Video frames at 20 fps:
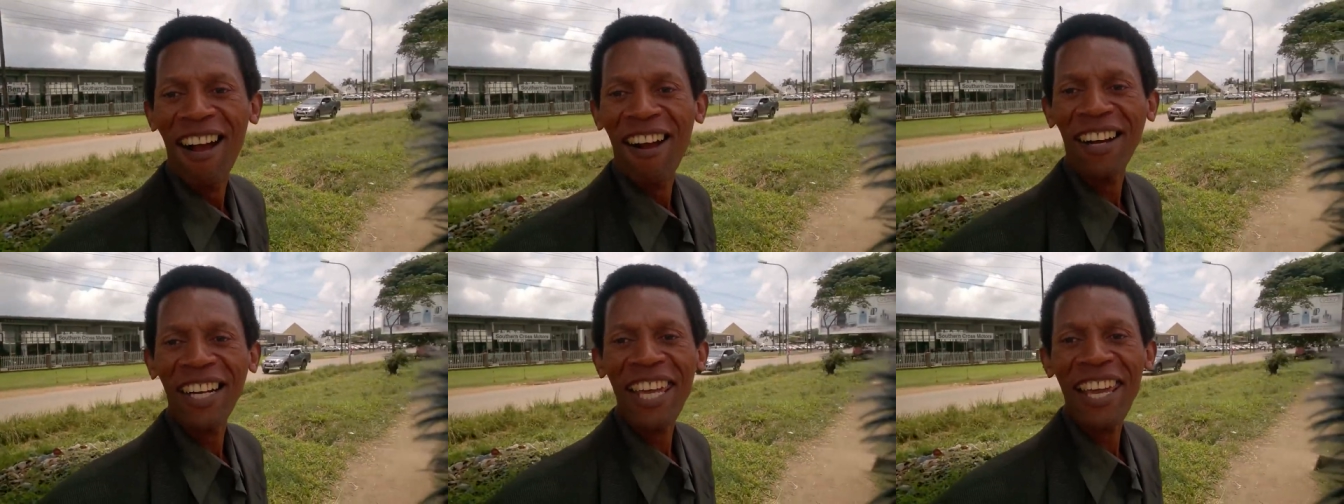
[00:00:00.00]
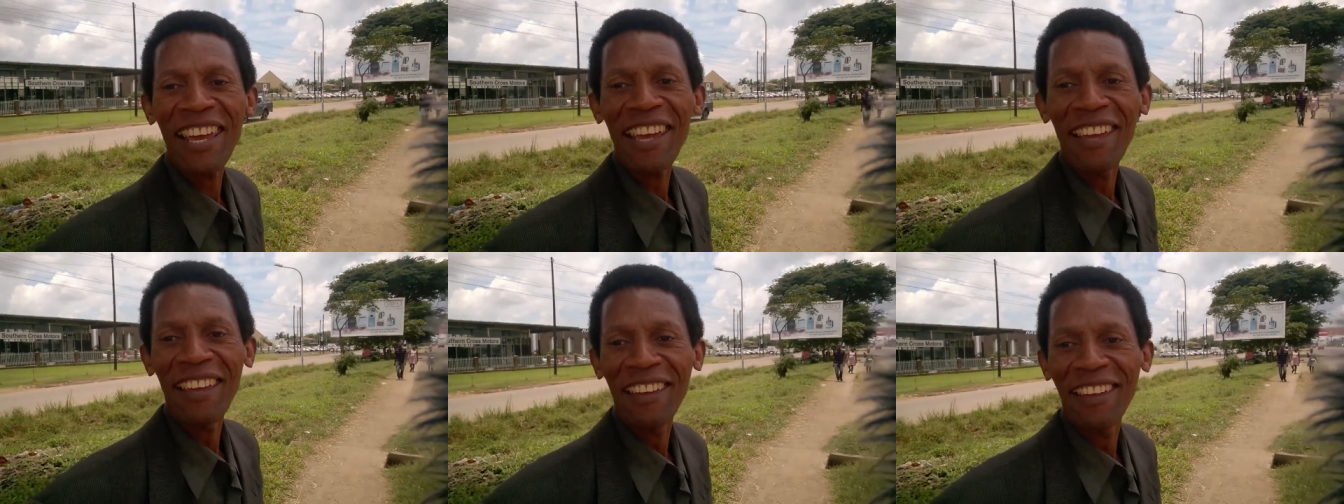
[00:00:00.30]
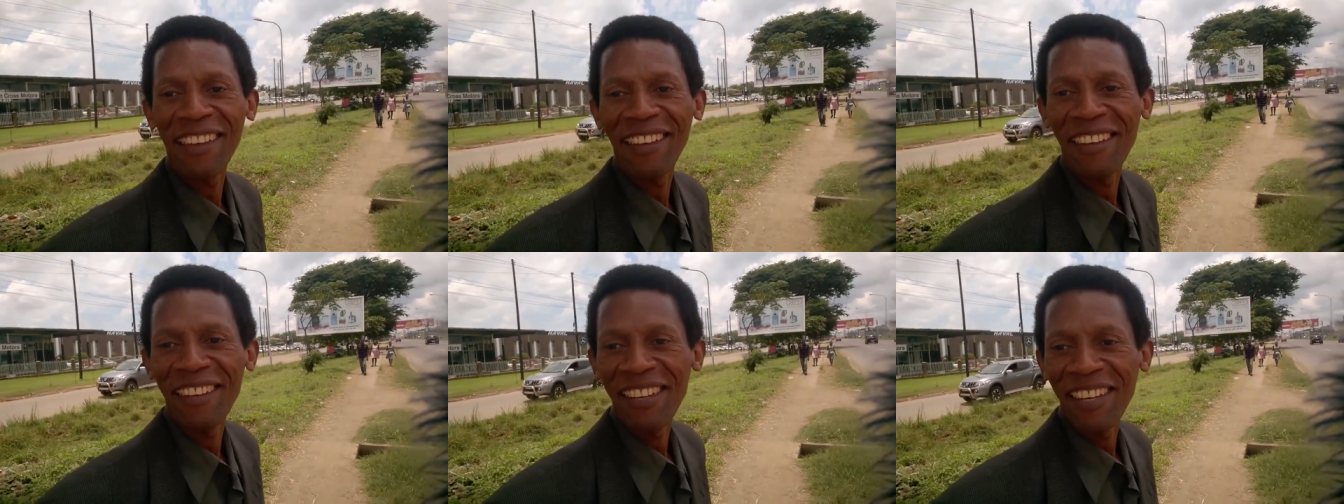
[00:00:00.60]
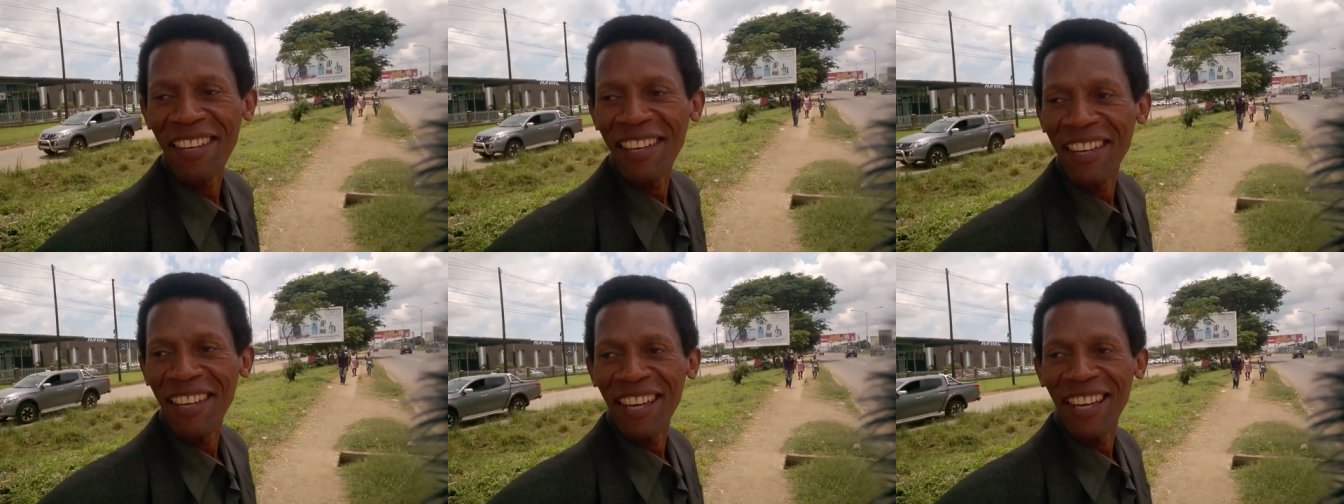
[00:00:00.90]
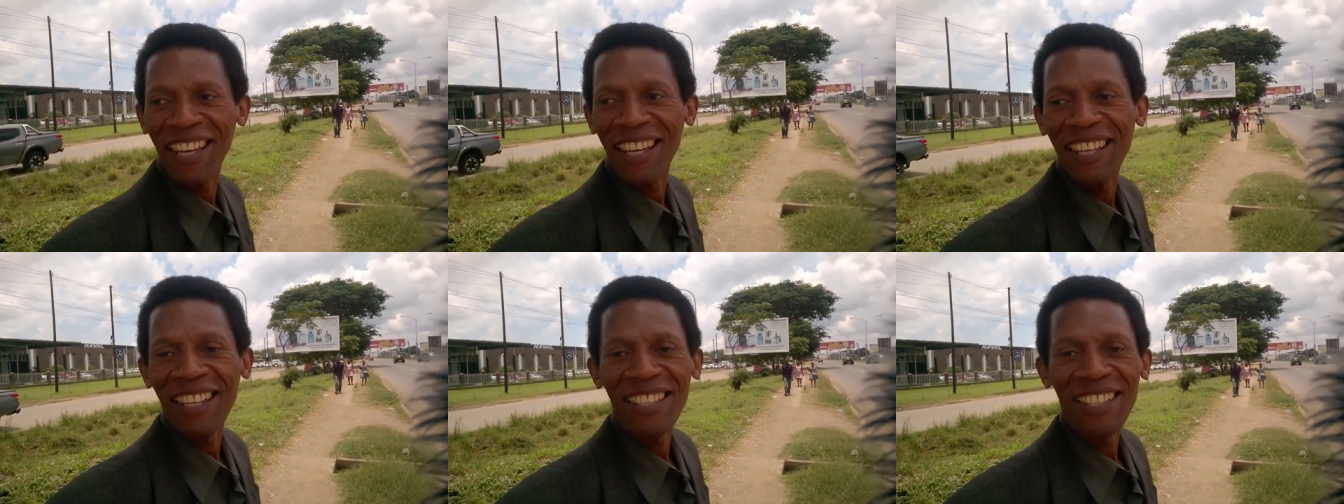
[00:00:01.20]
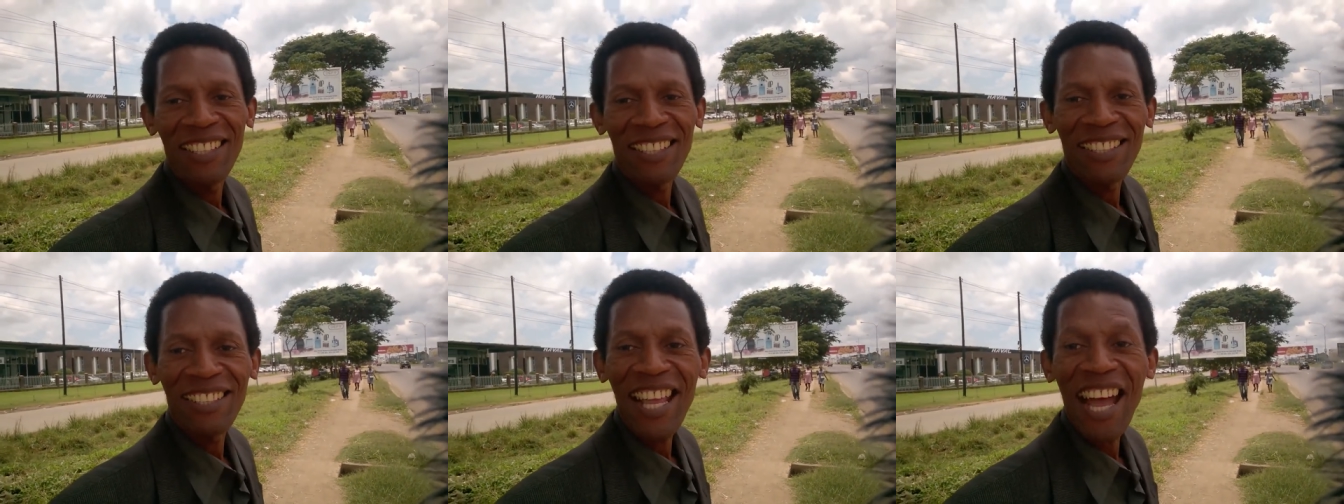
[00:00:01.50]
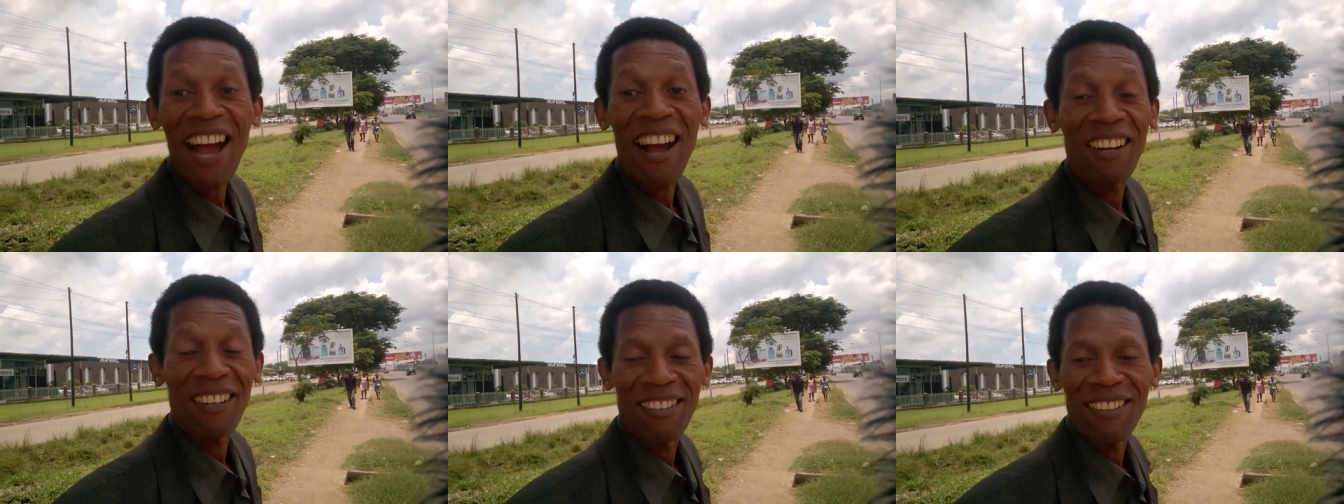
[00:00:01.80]
Okay,
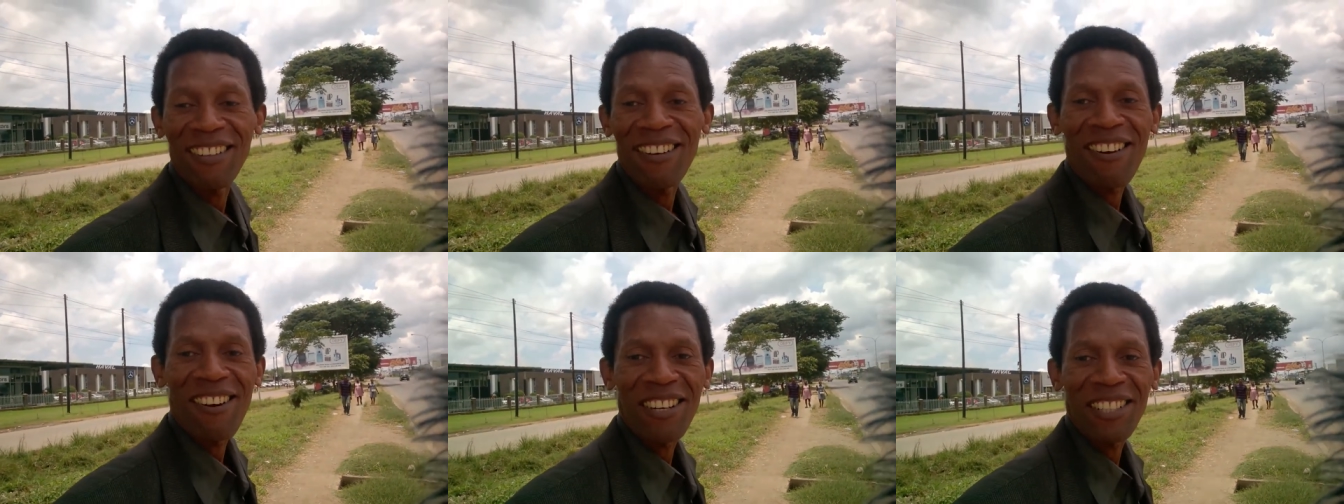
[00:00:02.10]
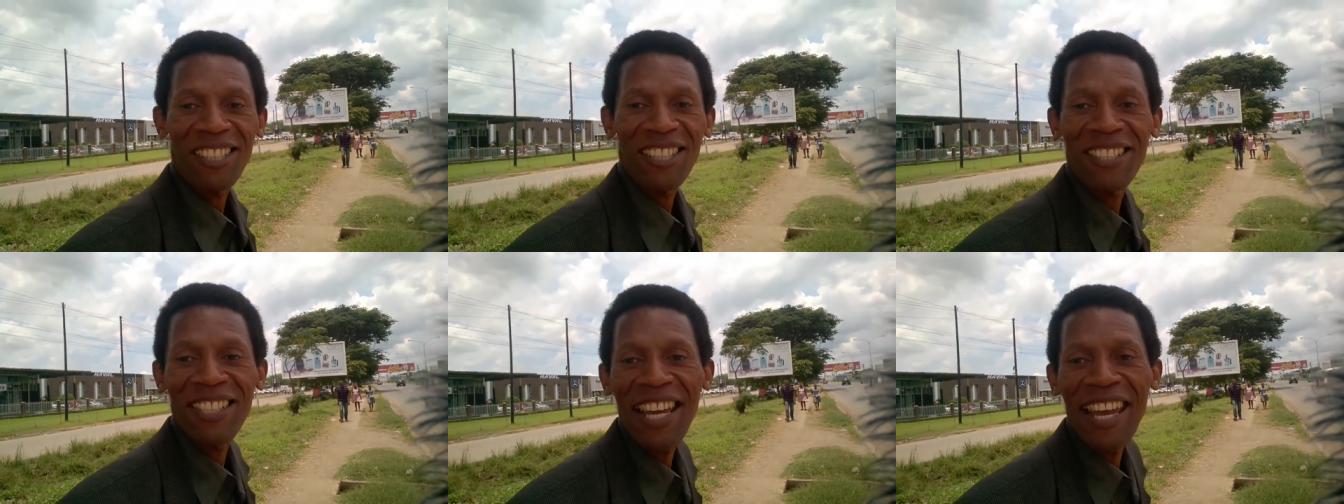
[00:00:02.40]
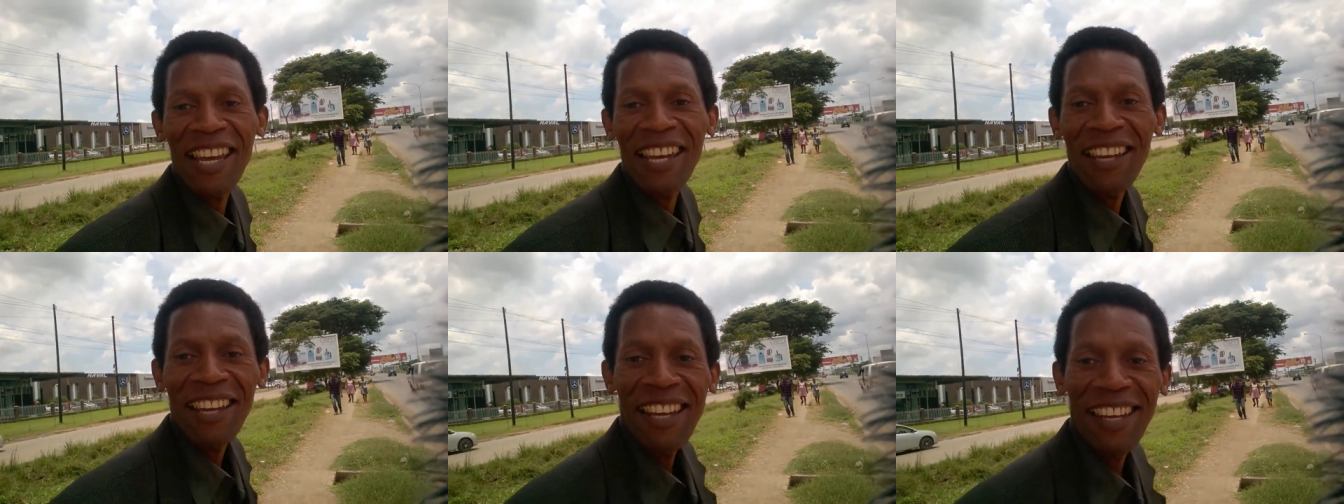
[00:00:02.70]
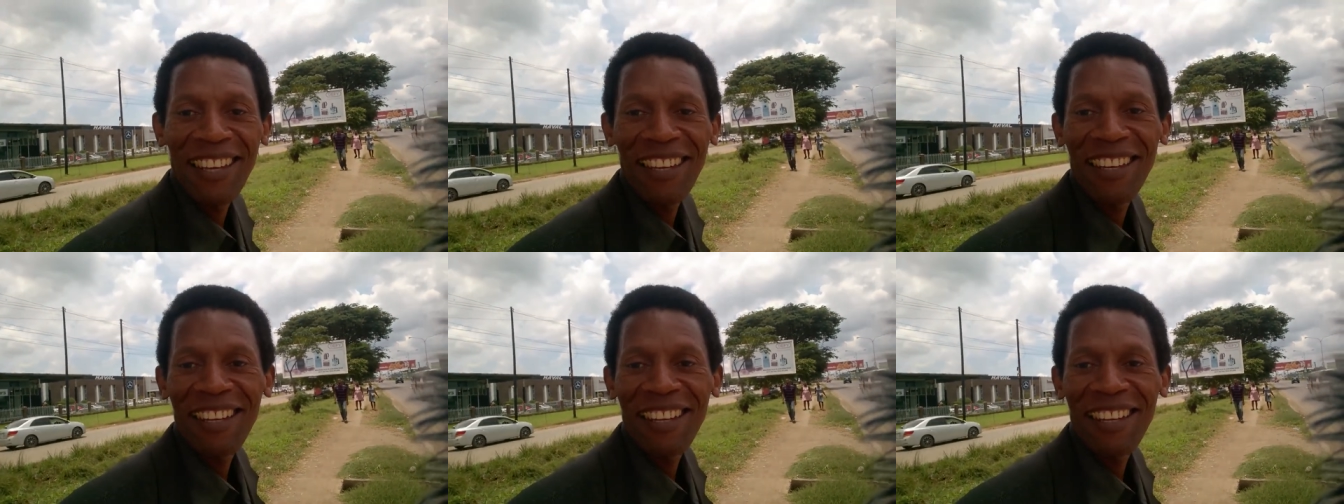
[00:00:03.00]
now today